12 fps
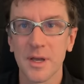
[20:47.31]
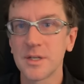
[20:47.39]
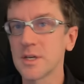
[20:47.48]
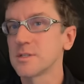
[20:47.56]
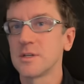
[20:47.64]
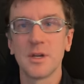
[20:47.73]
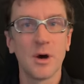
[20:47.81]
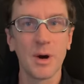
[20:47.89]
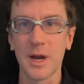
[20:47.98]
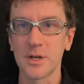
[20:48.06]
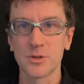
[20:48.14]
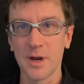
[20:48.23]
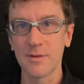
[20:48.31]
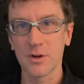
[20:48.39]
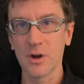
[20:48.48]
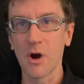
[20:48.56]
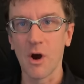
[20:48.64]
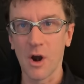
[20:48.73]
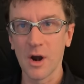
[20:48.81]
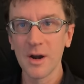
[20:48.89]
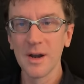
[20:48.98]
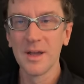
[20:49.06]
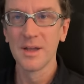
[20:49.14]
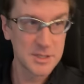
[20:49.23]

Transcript: It doesn't know how to drive a car.